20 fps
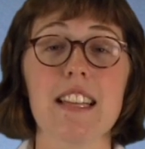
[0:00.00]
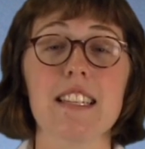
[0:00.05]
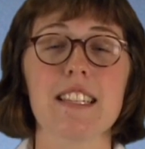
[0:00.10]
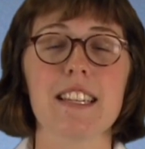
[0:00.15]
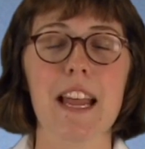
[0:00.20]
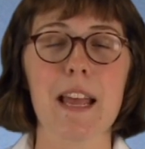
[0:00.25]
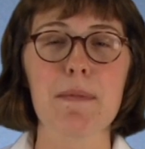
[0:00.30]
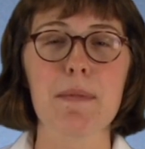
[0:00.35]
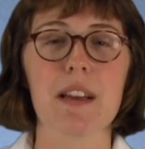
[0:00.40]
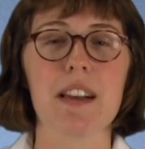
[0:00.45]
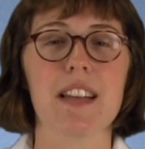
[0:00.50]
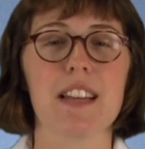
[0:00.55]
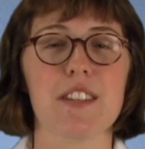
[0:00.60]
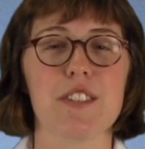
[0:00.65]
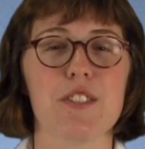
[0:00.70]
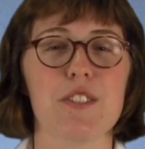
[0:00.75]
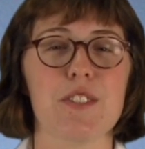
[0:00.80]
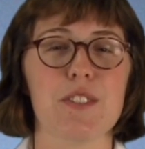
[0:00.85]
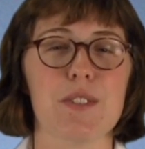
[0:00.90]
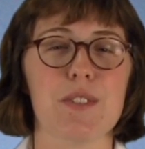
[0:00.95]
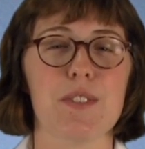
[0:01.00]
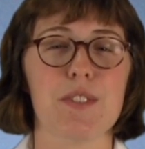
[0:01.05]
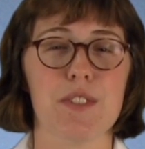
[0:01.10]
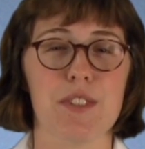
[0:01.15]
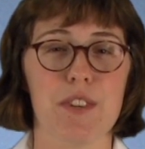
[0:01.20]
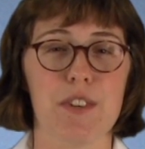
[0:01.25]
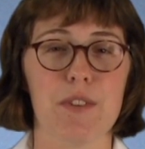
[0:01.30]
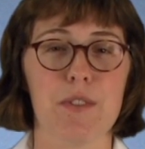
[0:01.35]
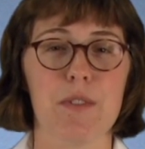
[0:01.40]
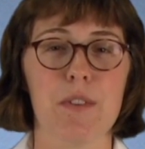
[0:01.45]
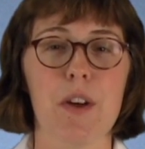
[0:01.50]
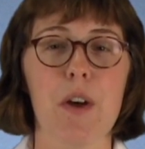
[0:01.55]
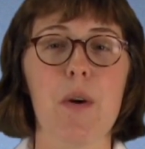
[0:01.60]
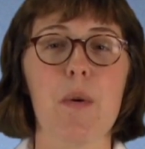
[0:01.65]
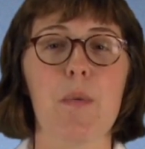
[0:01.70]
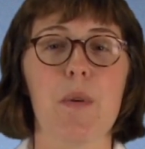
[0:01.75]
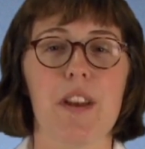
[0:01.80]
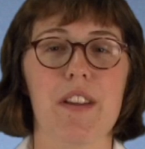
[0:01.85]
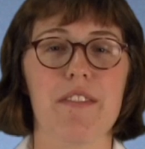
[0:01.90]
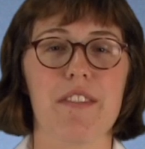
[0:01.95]
Today I'm going to introduce you to
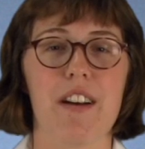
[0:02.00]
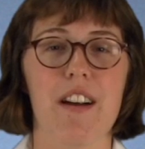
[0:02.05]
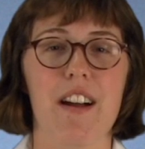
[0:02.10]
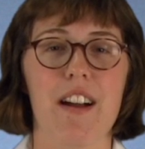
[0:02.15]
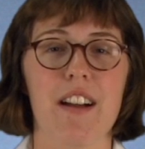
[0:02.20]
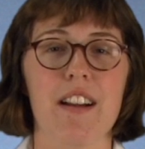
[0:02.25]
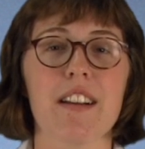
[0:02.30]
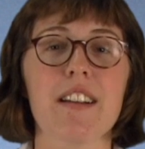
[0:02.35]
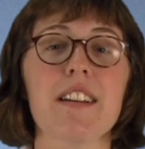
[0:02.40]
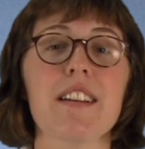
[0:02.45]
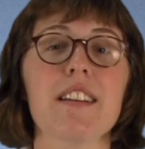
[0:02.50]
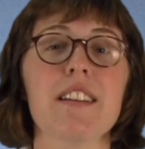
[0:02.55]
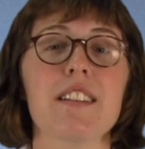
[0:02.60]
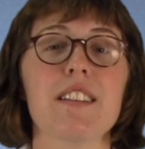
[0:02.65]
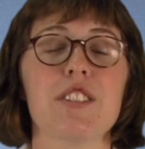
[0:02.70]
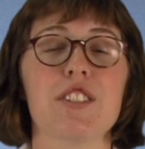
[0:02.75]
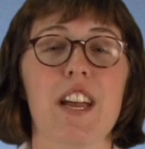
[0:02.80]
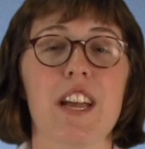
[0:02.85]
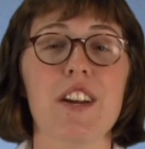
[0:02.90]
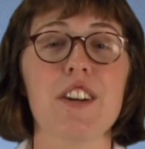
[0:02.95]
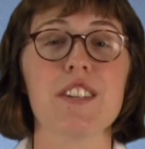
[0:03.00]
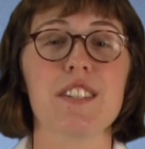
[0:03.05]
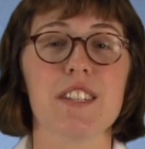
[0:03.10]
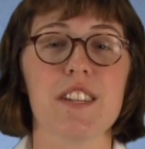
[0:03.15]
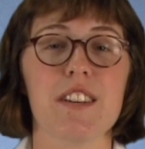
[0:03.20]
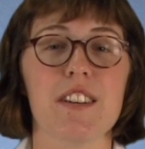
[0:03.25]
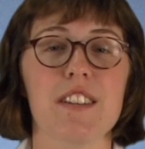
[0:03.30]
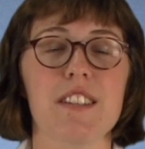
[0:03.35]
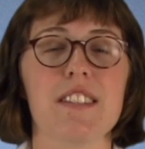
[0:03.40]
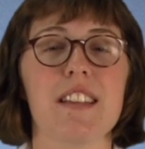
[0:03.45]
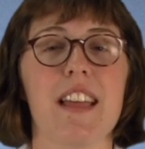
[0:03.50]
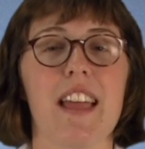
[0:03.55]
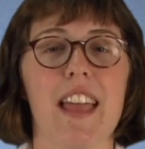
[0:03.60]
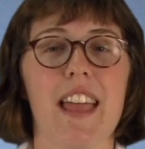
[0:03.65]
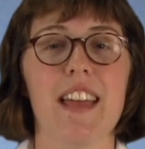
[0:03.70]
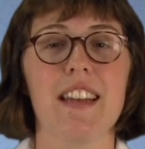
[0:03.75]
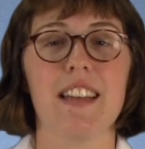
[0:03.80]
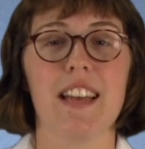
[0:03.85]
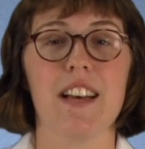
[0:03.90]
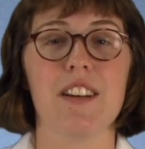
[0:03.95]
one of our Checker Series
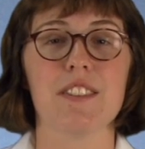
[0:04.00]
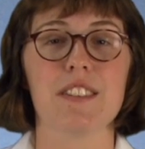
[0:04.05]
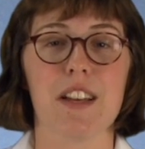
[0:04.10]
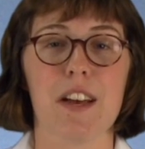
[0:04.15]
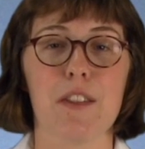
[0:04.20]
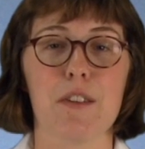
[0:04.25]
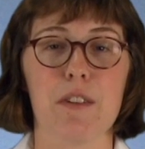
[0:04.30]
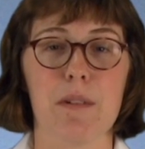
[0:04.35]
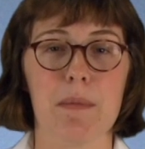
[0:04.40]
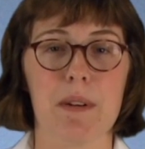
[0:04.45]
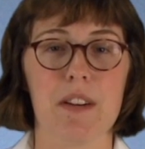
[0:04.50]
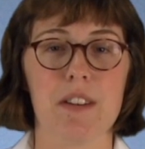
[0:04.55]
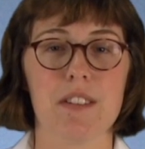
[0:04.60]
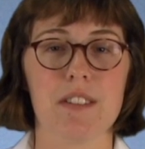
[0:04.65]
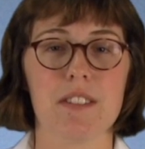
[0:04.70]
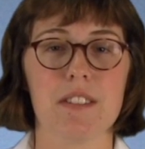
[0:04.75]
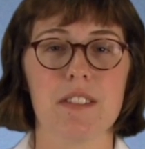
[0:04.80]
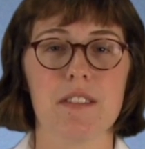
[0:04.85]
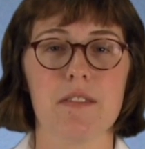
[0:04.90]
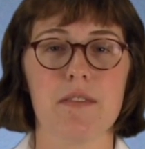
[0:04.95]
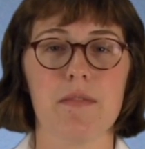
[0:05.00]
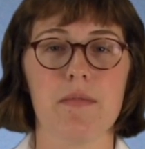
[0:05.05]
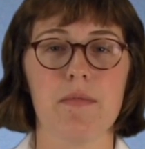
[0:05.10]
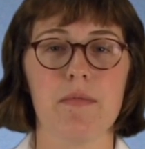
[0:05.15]
handheld colorimeters.